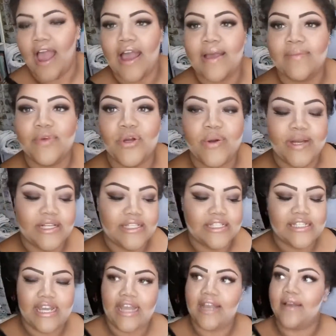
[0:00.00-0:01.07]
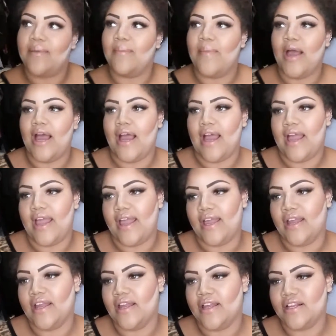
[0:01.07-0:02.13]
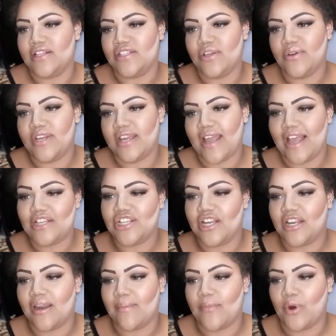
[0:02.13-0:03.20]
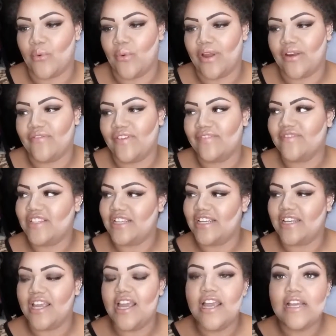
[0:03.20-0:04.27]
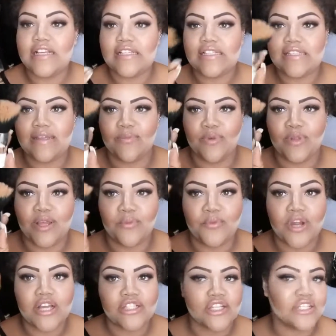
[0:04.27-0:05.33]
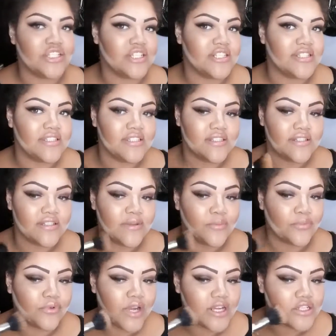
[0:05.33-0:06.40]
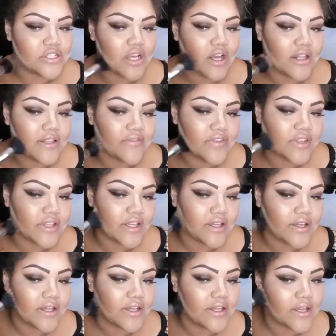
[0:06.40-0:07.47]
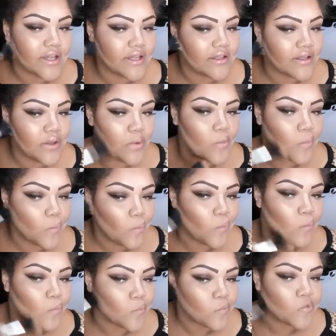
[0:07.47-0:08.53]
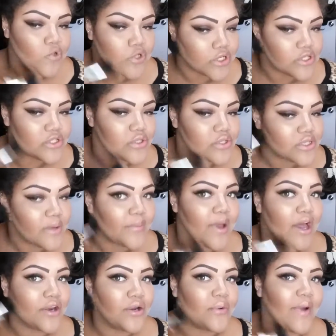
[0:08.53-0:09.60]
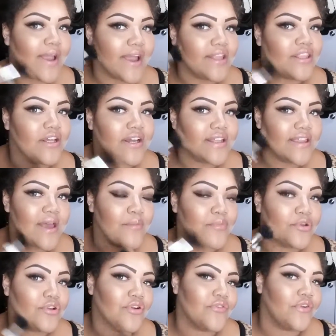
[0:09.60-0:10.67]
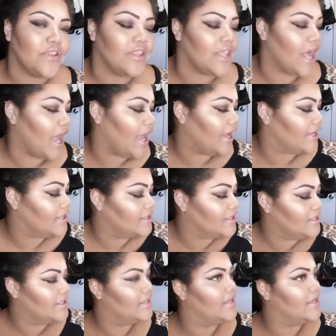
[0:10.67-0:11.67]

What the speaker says: I'm going to take my Sonia Kashuk number 115 stippling brush and just brush all of the translucent powder away. And look at that beautiful line